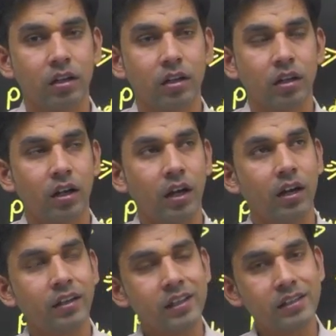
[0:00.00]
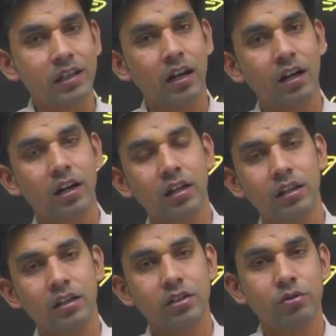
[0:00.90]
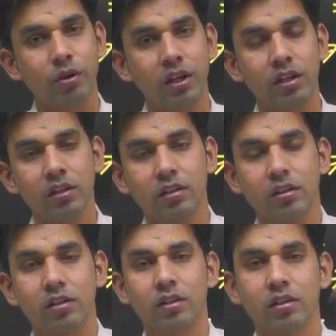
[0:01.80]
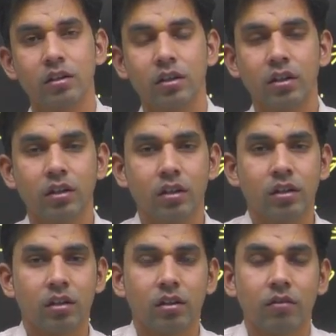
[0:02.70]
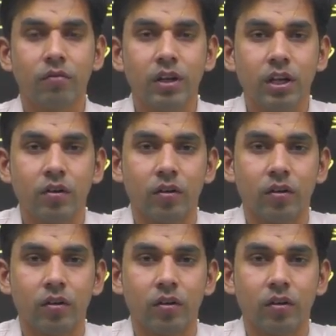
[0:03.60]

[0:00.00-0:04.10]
and this country is doing very wrong.